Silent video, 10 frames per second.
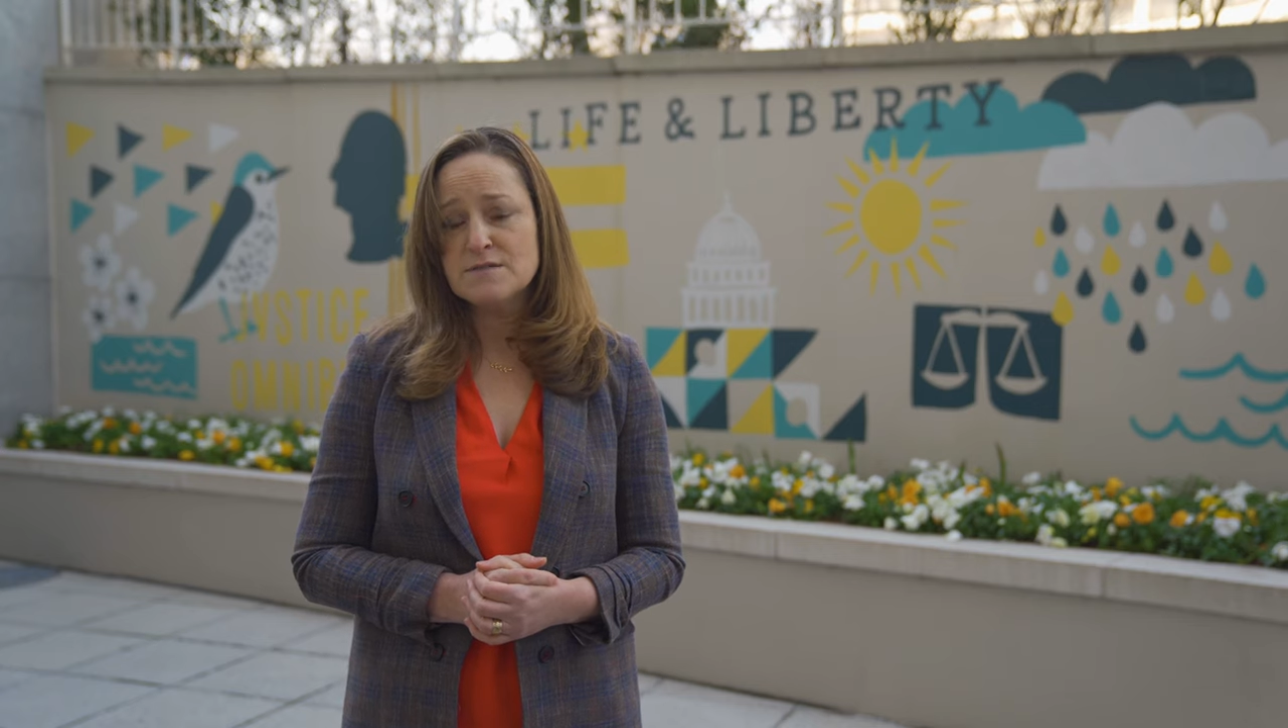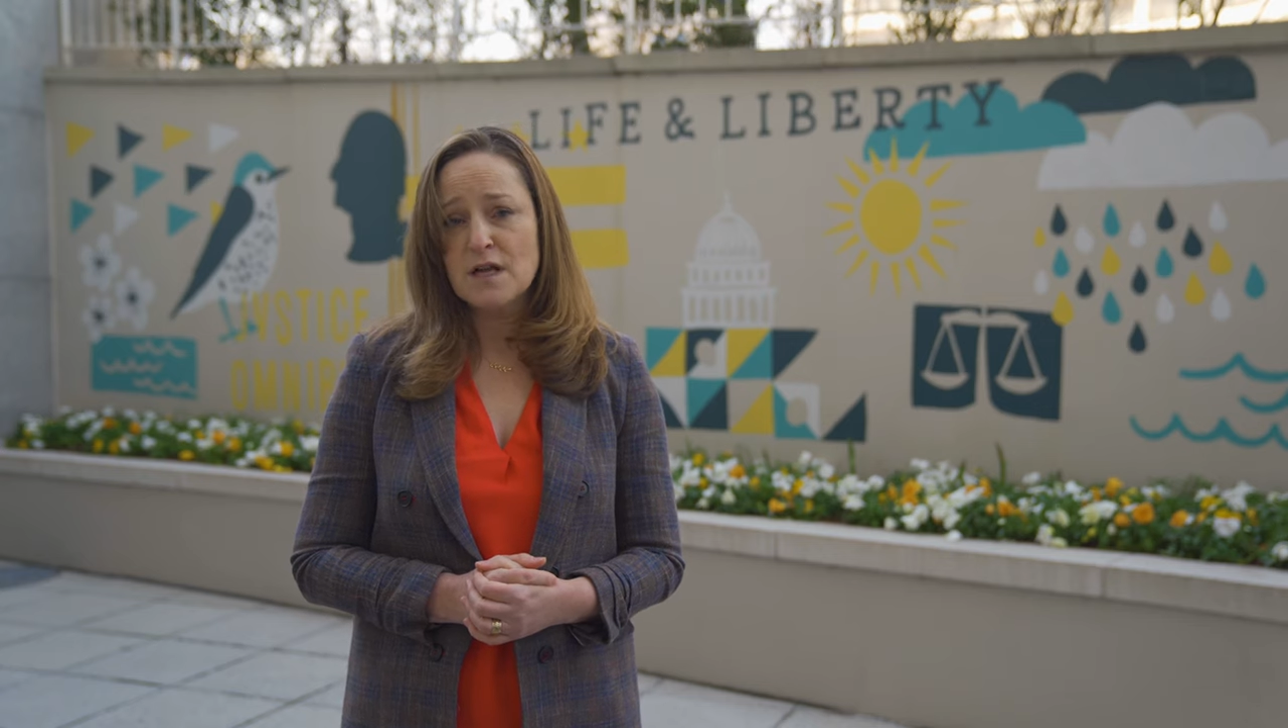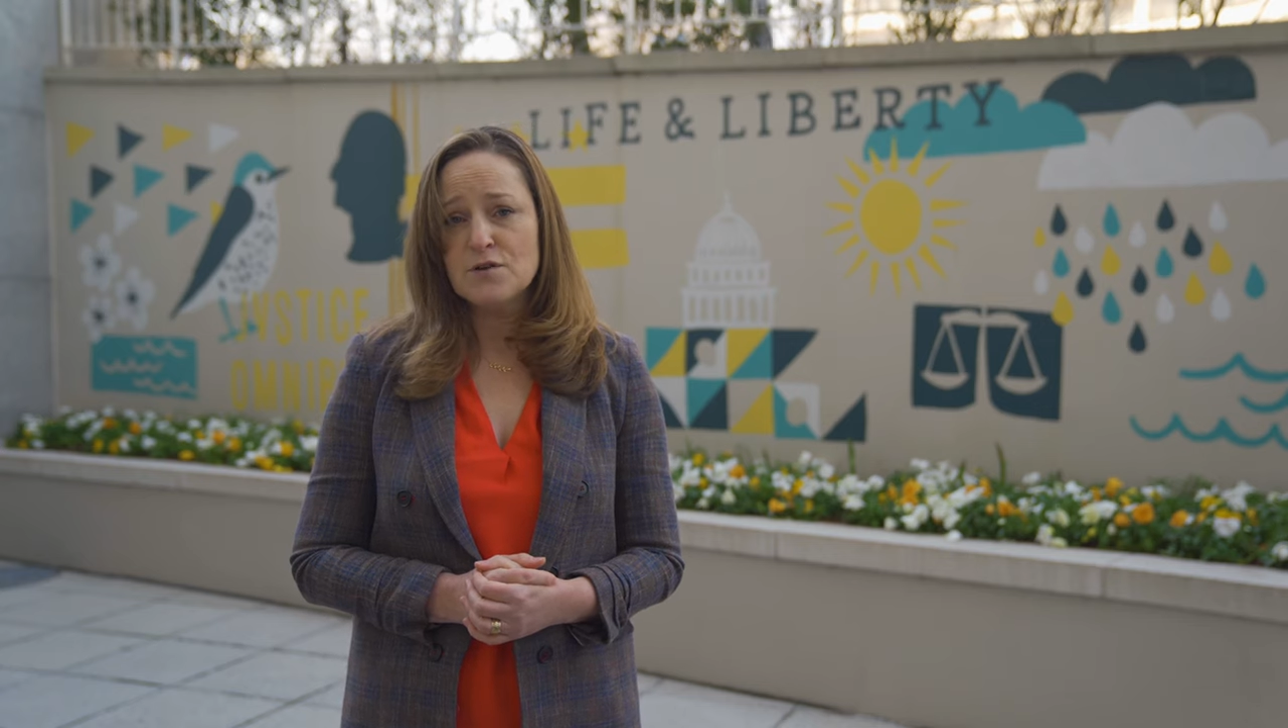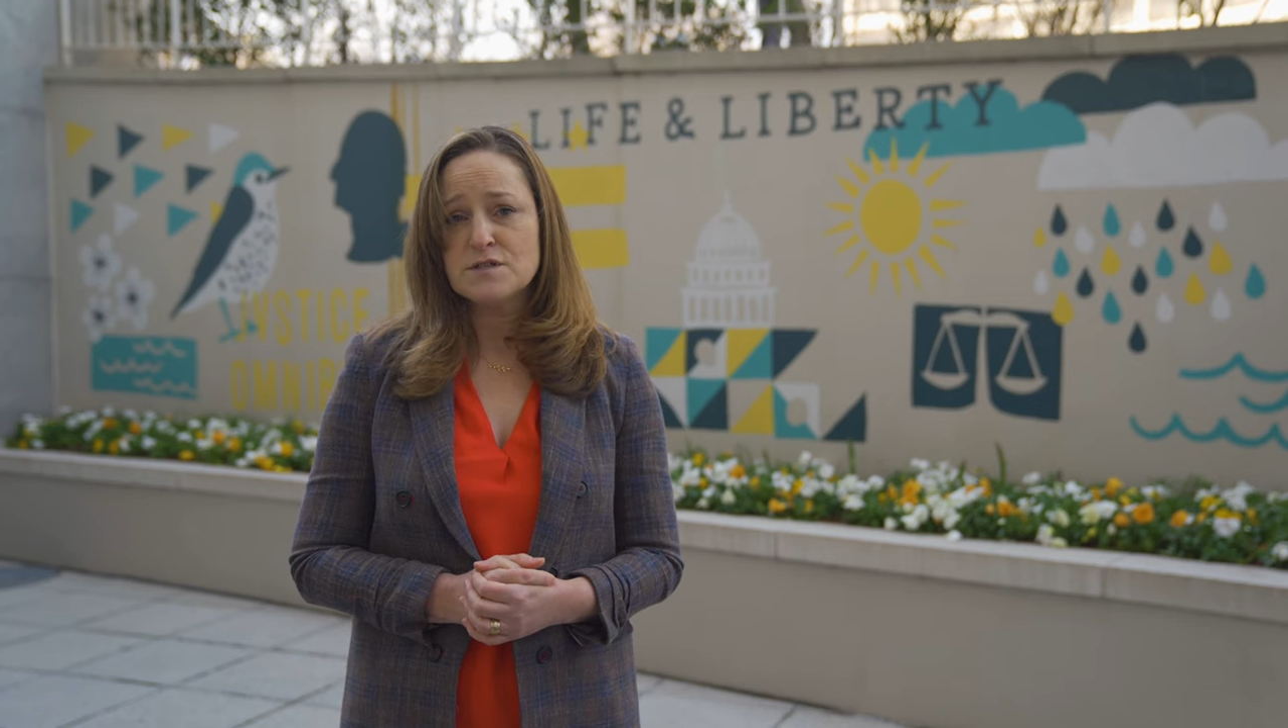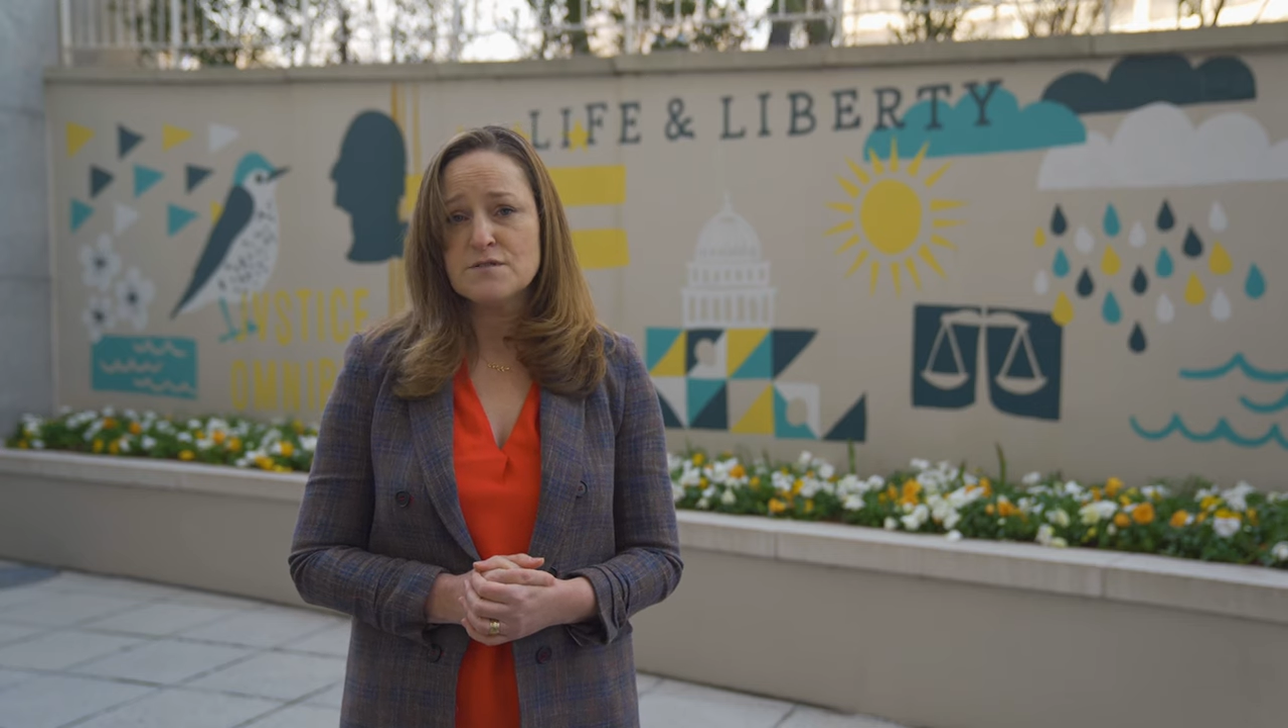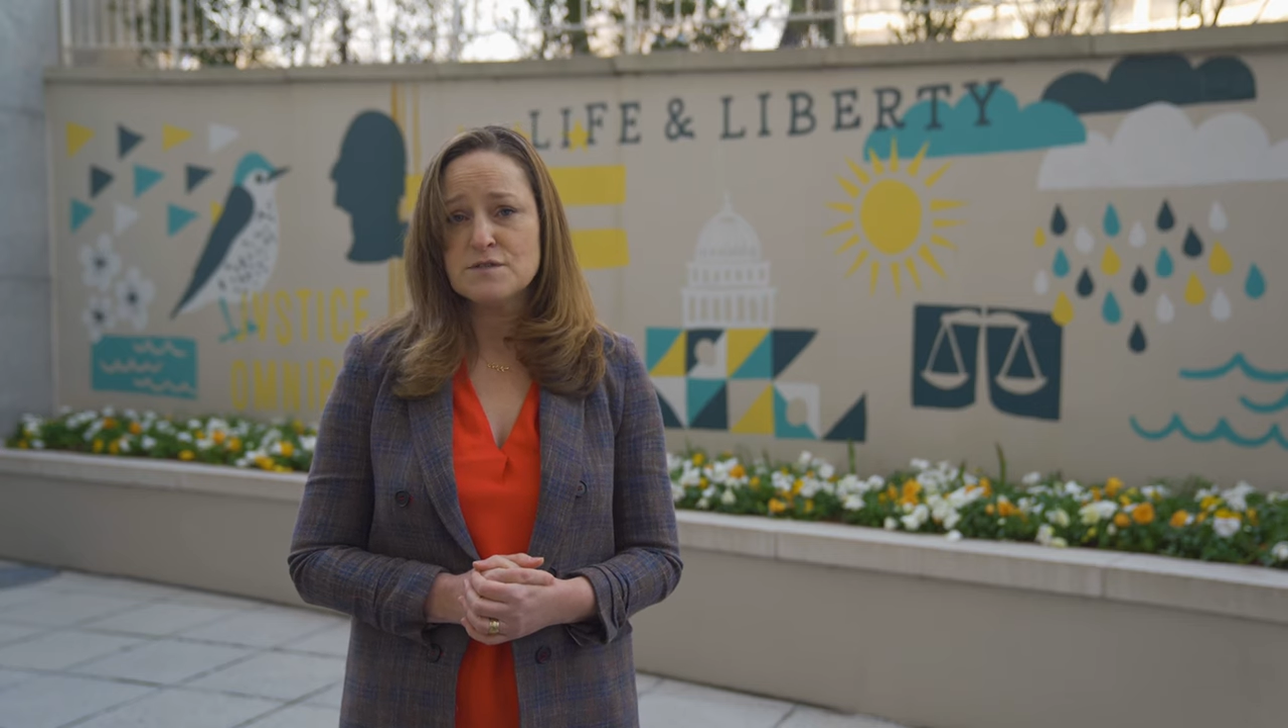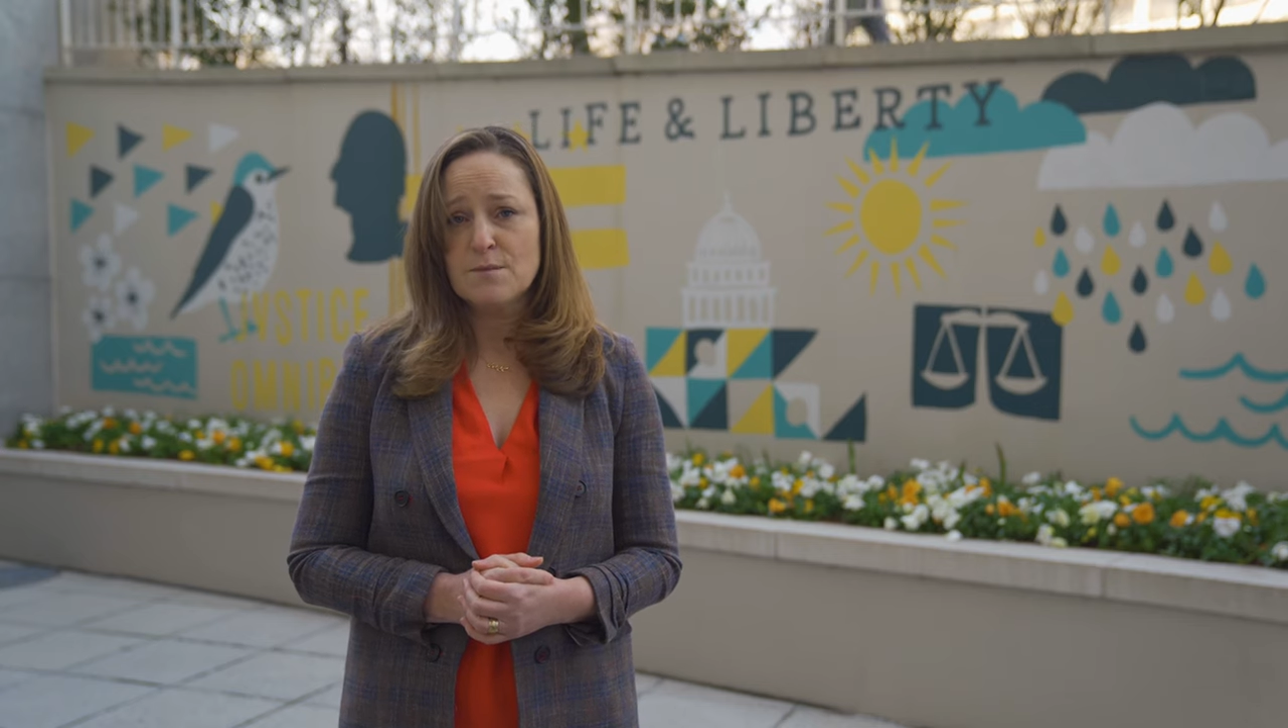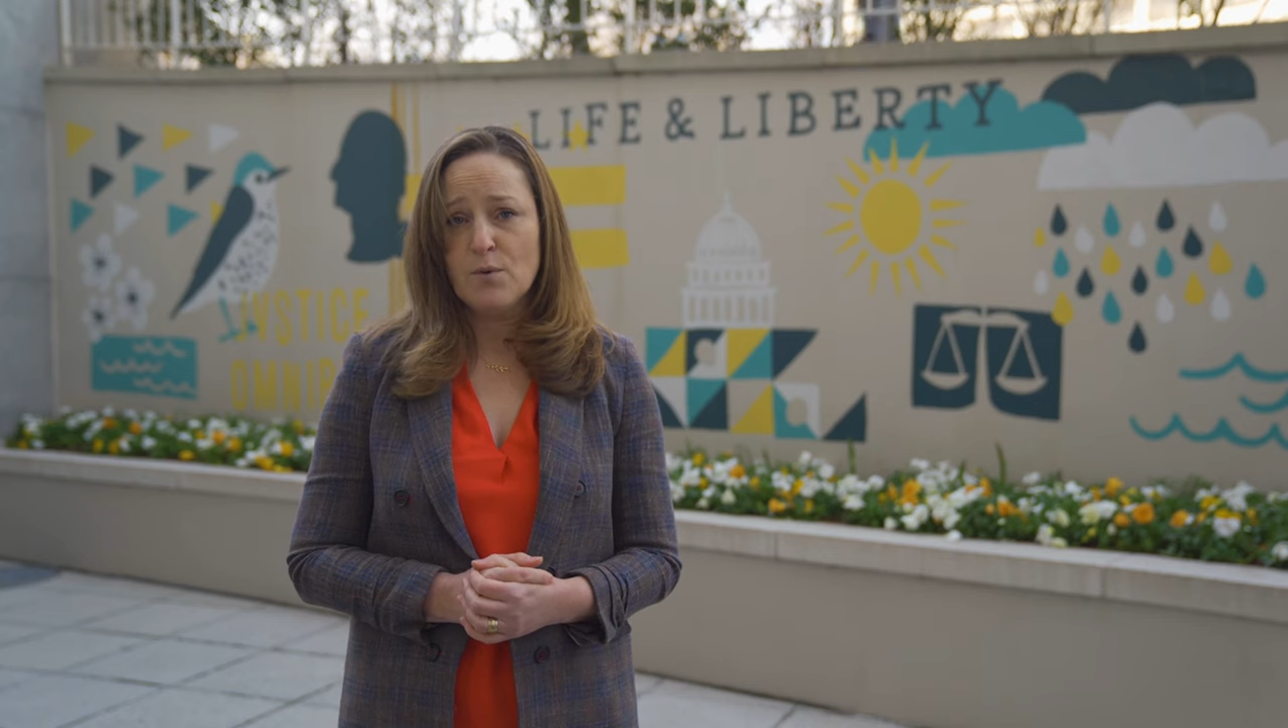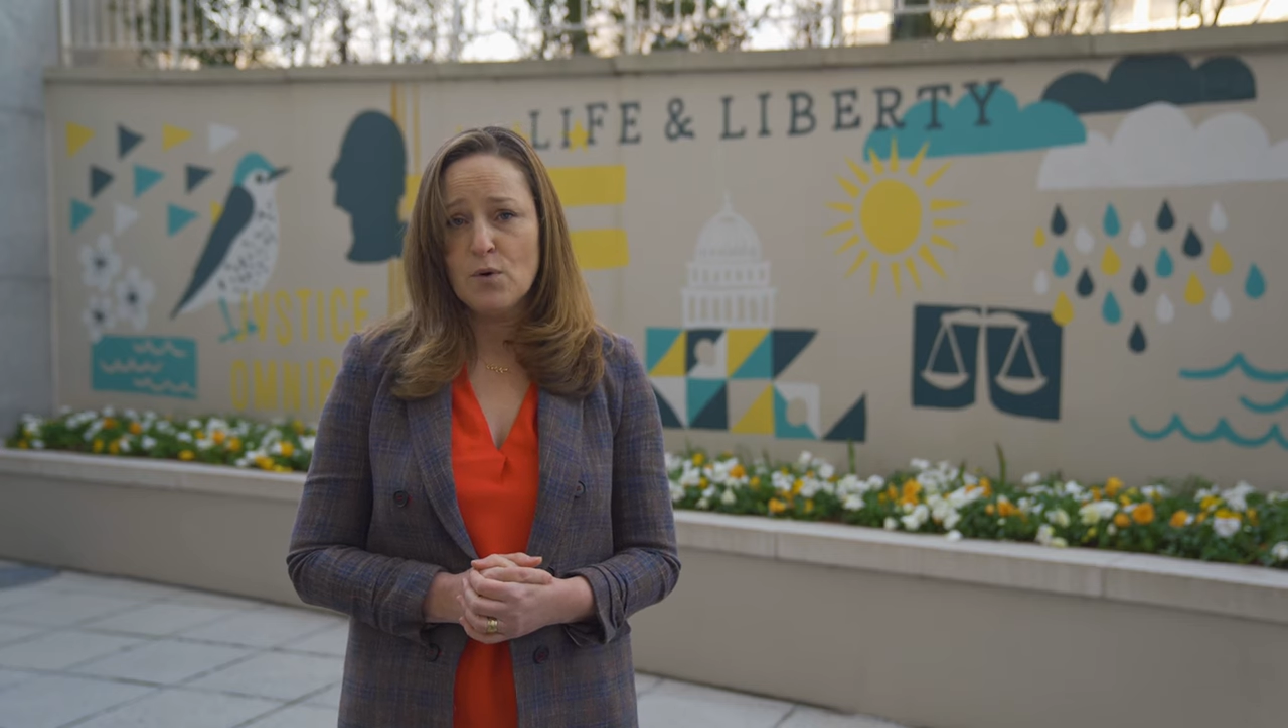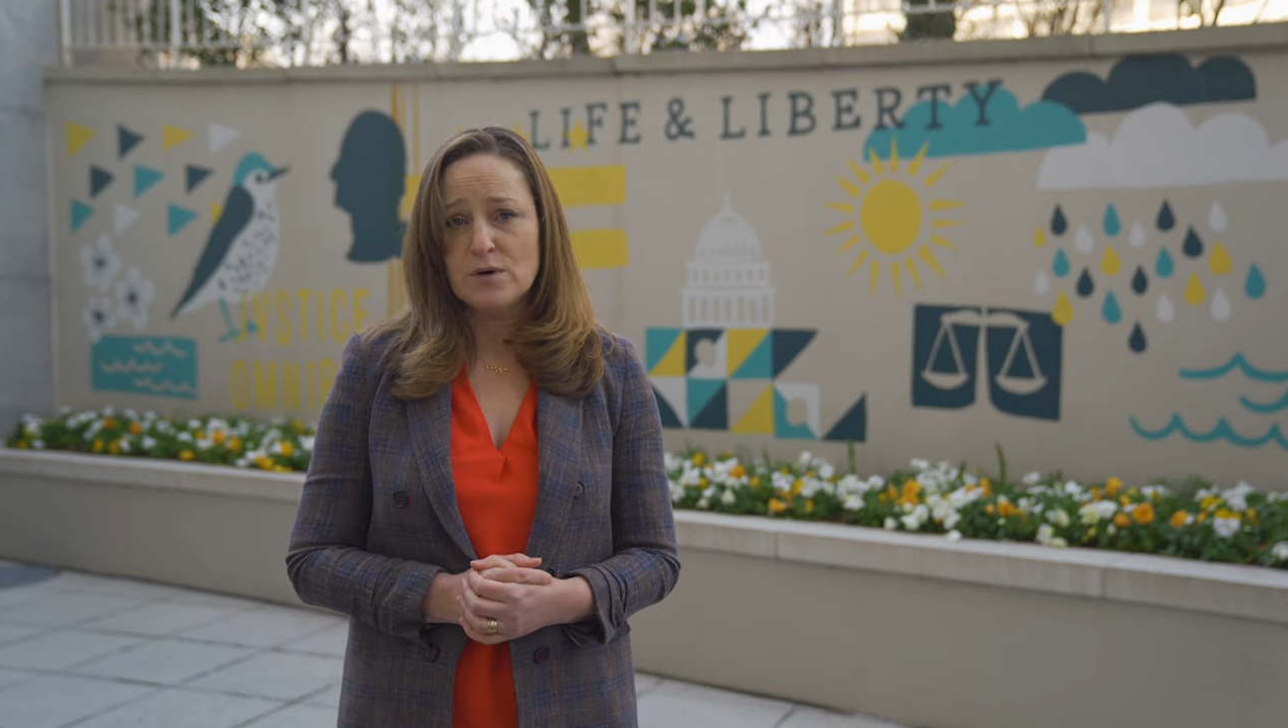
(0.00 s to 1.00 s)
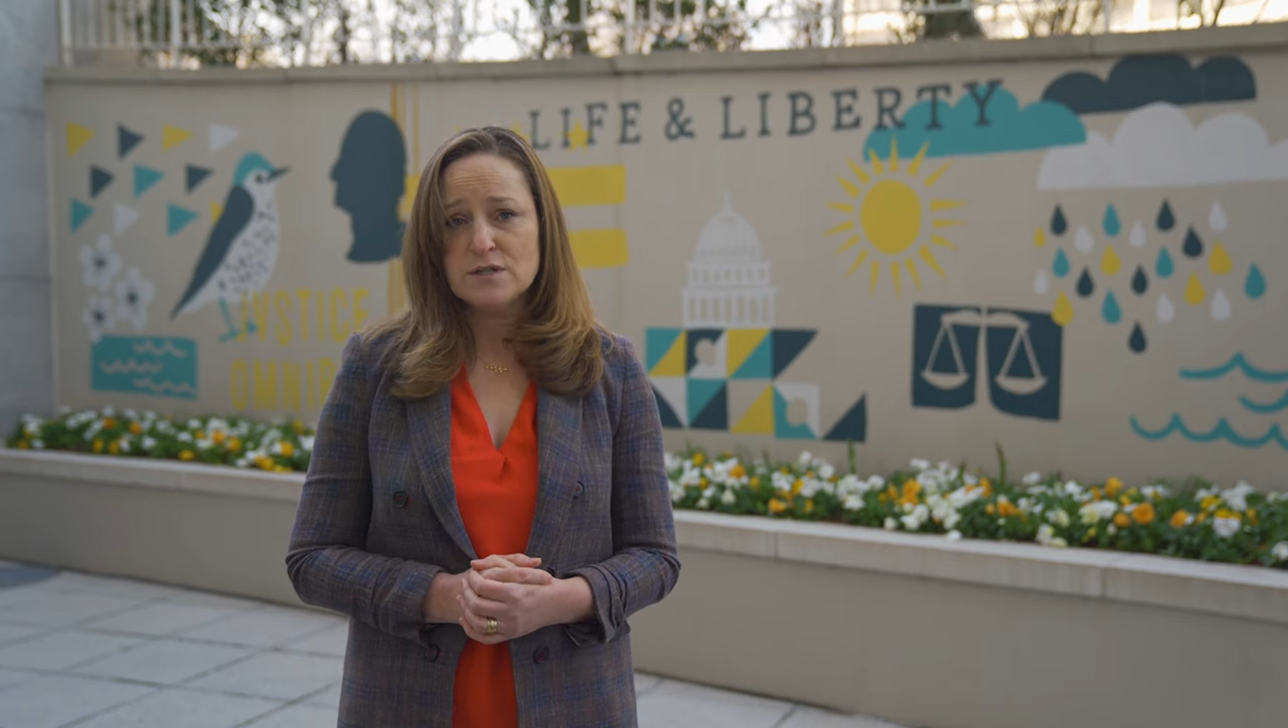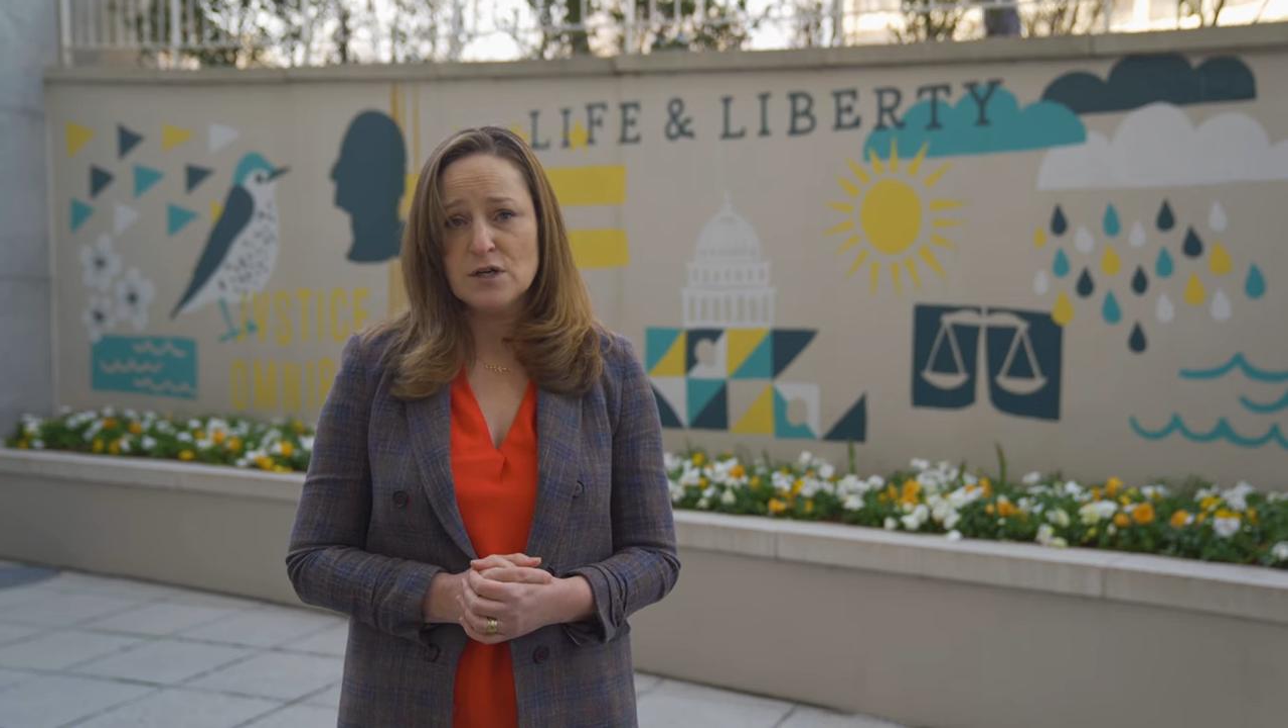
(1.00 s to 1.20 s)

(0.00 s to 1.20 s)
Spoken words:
dollars of support